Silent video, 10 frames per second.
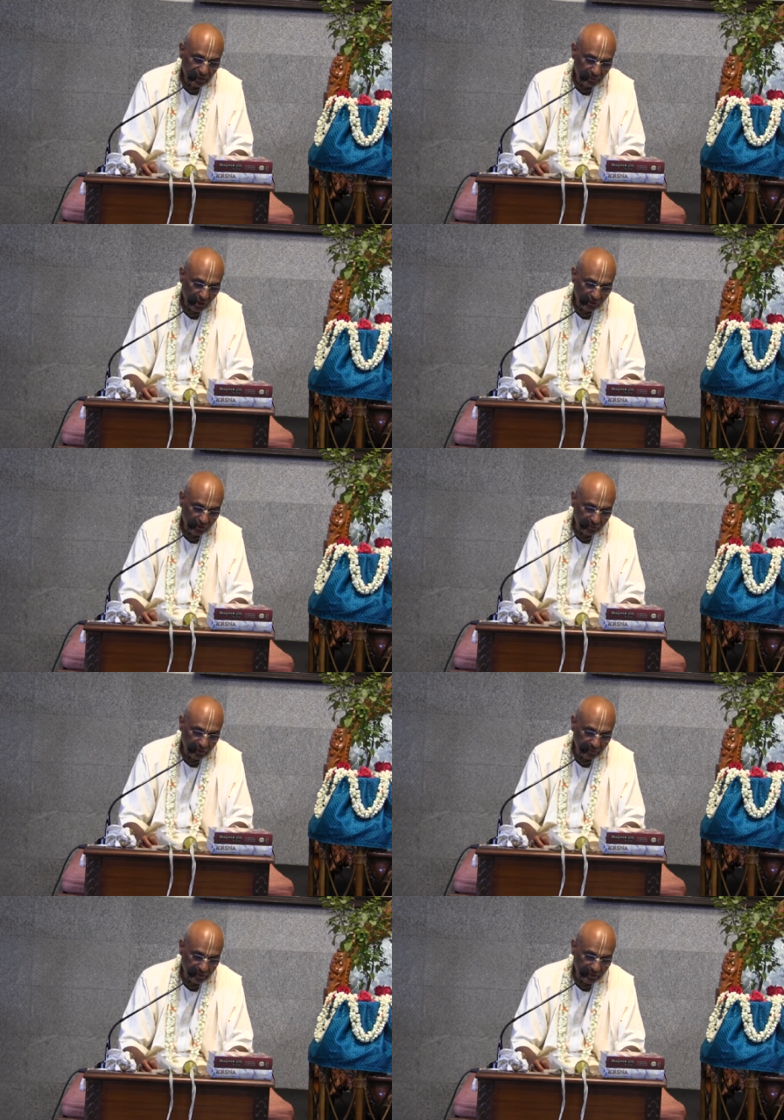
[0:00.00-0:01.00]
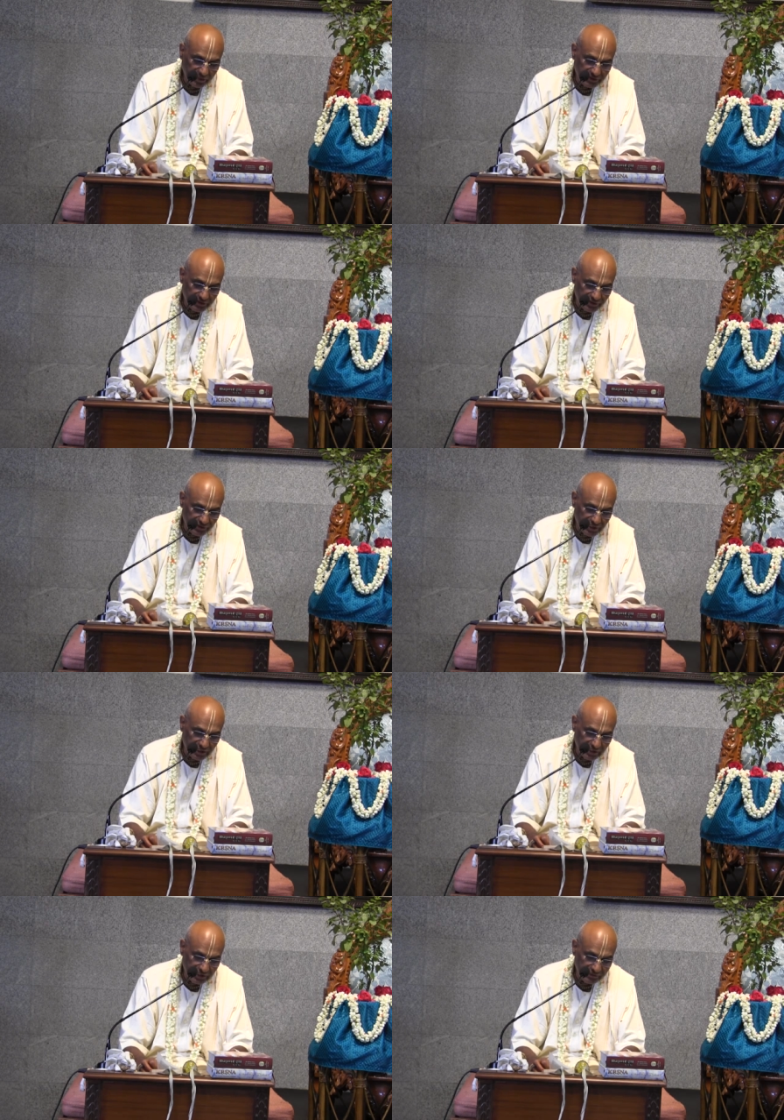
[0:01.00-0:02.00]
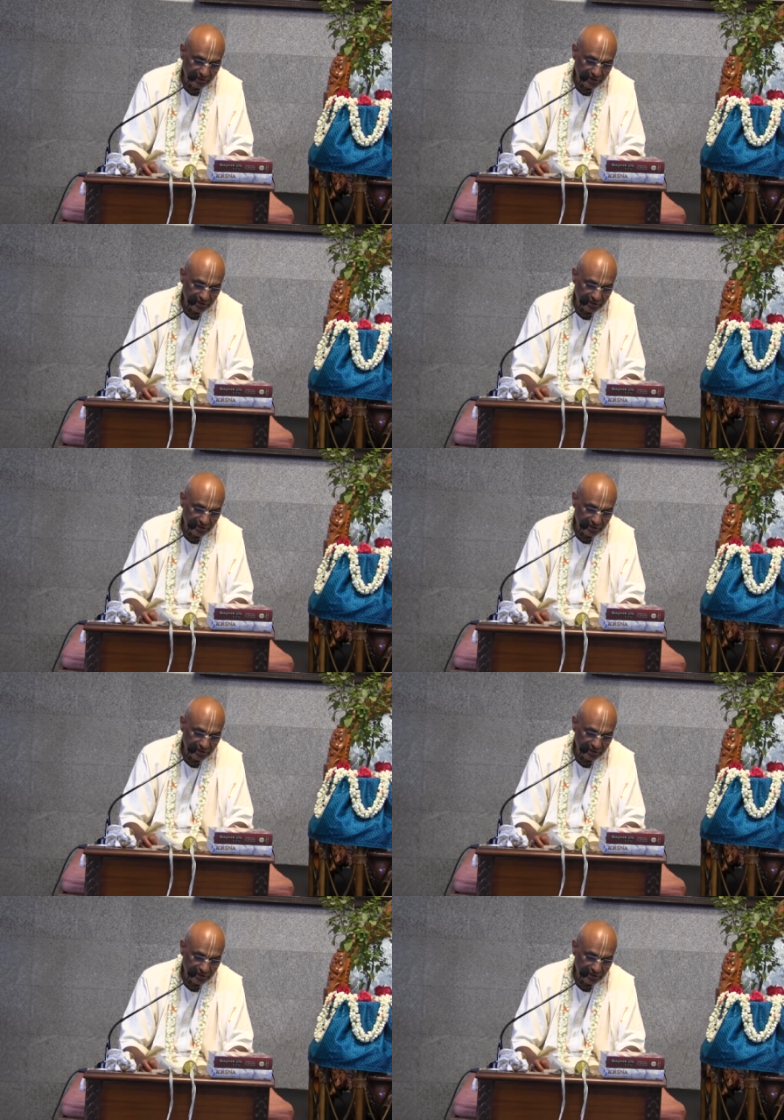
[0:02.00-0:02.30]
Among human beings, the society which is